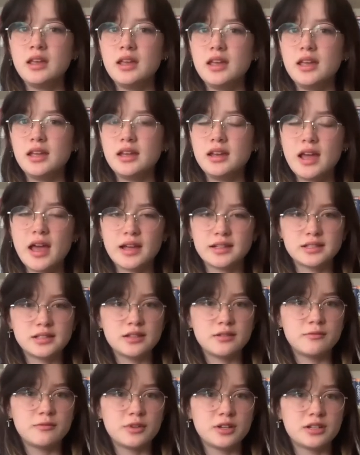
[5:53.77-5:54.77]
in
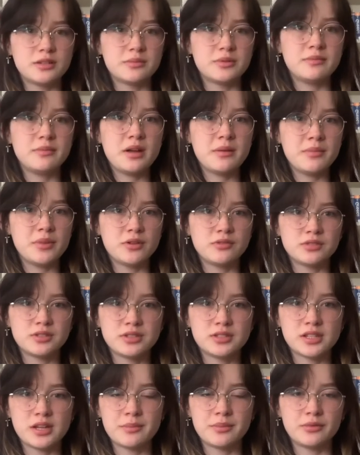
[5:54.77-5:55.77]
asking where to put my
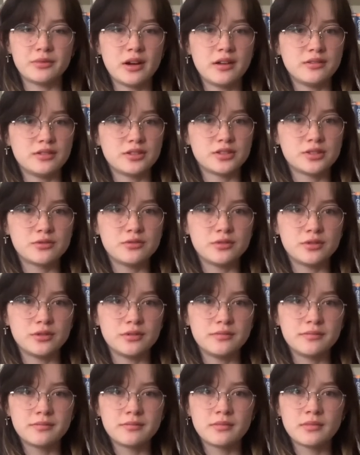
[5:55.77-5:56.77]
posters up around the school.
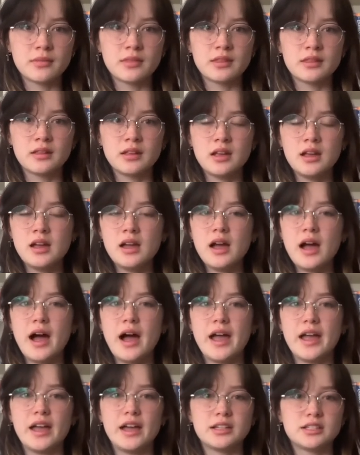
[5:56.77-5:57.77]

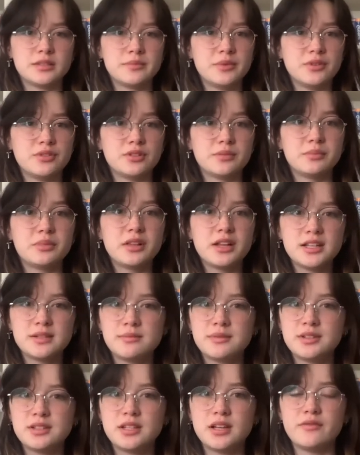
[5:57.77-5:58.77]
I asked about the
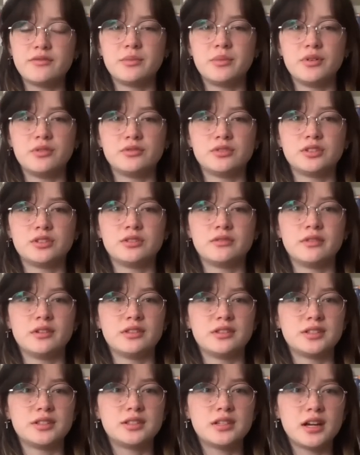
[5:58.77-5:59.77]
placements of the poster around
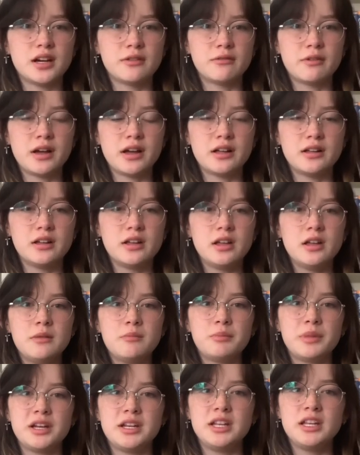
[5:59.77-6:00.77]
the stairwell,
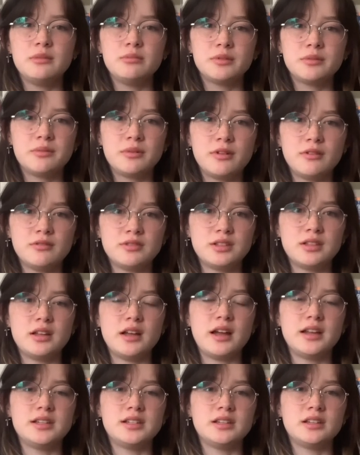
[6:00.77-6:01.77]
but he proposed the
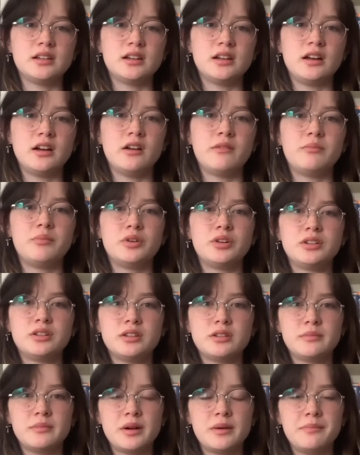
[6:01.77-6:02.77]
idea of putting
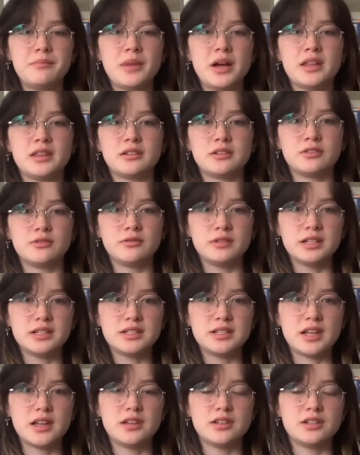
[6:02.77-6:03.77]
them up by the Career
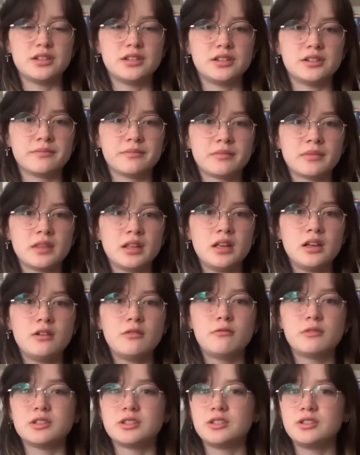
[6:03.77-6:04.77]
Center,
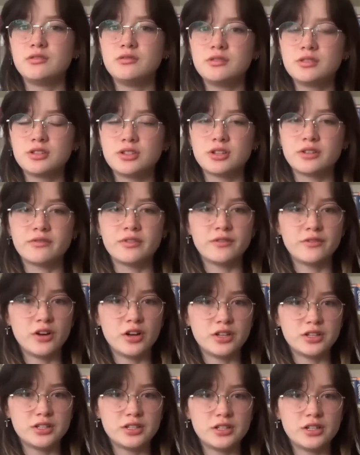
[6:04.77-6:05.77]
where students look for
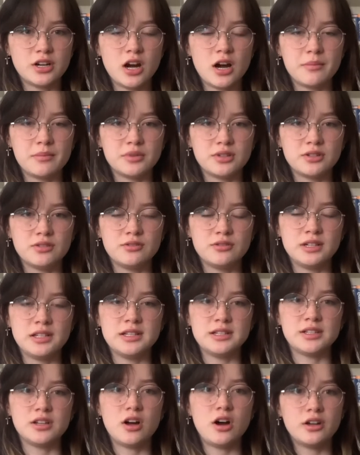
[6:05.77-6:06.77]
volunteer
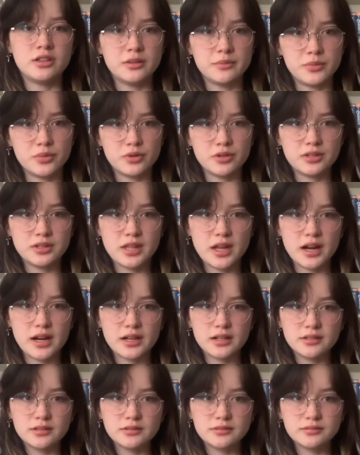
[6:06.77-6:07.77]
opportunities on the board there.
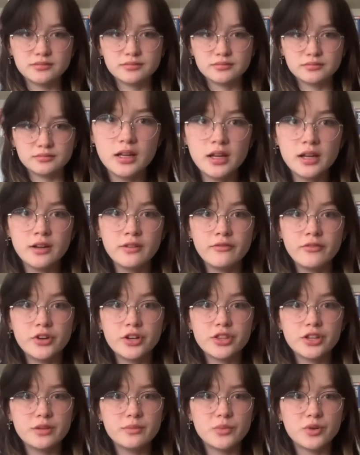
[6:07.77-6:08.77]

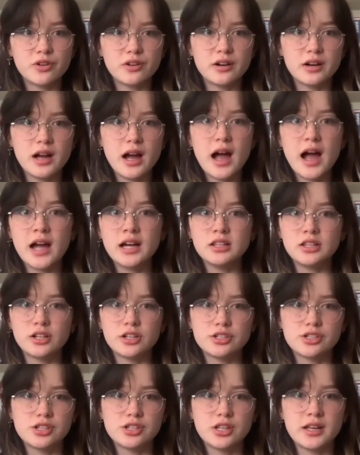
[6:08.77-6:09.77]
Furthermore, I
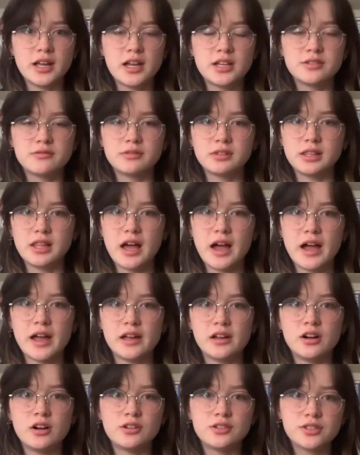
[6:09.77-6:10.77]
largely had to rely
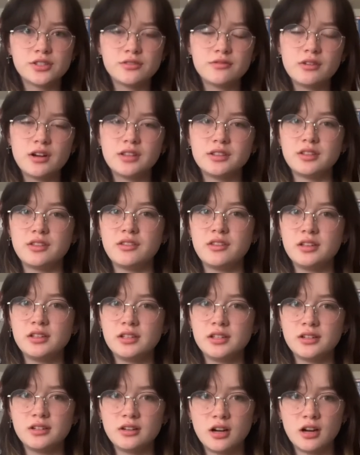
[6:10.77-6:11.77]
also on the
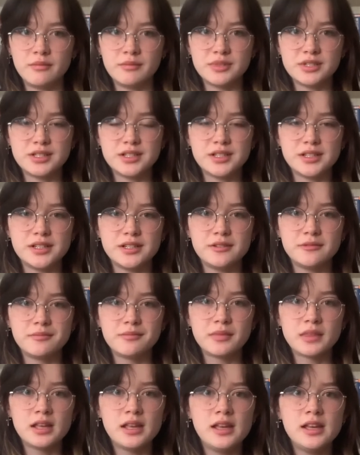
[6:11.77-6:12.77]
thinking competency,
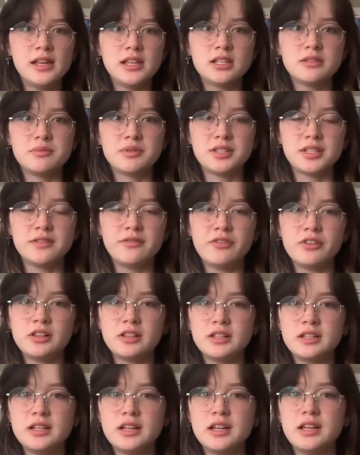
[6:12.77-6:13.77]

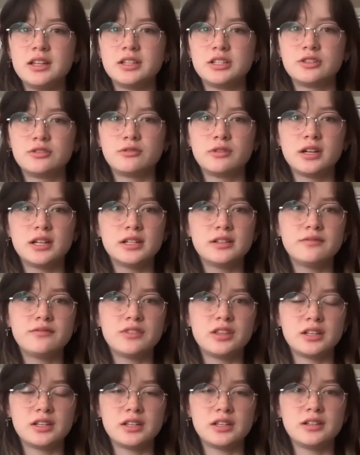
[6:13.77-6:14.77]
specifically in the creative
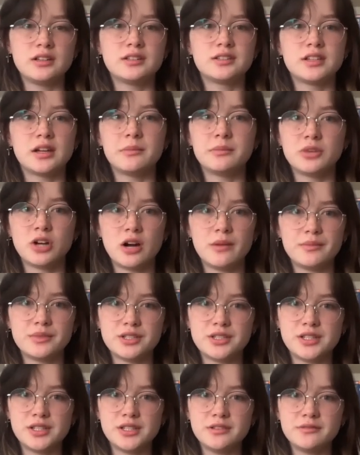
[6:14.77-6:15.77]
thinking
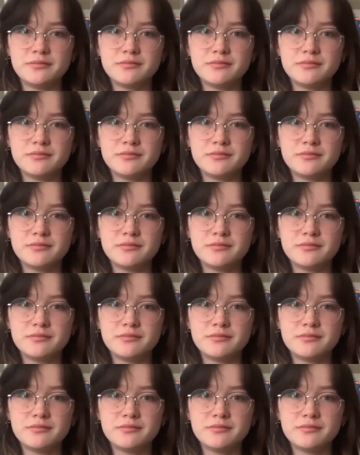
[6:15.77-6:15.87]
subcompetency.